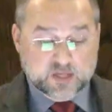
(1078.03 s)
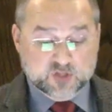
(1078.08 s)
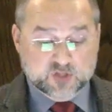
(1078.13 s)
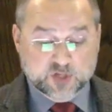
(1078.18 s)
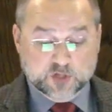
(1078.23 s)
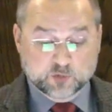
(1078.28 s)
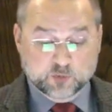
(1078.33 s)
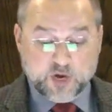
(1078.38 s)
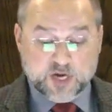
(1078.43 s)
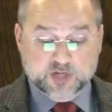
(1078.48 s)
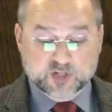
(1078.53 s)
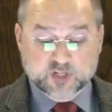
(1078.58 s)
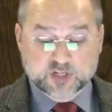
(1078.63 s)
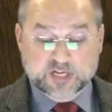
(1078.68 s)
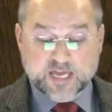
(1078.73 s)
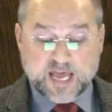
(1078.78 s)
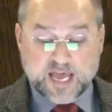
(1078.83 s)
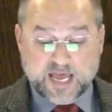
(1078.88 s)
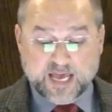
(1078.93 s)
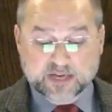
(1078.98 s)

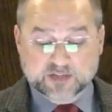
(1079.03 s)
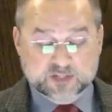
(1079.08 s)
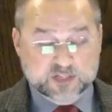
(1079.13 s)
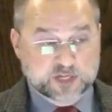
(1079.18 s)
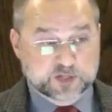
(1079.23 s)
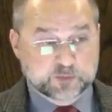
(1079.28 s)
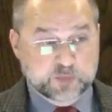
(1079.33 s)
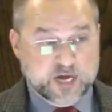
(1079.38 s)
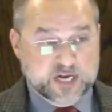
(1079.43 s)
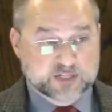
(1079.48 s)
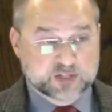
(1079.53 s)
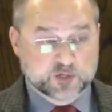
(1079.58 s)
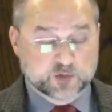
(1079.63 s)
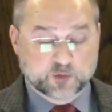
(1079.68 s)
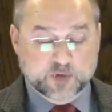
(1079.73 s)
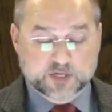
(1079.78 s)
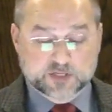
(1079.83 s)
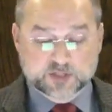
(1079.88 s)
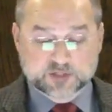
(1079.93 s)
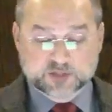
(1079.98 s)
Generation X, that's my
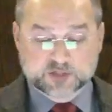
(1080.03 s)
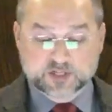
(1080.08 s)
generation,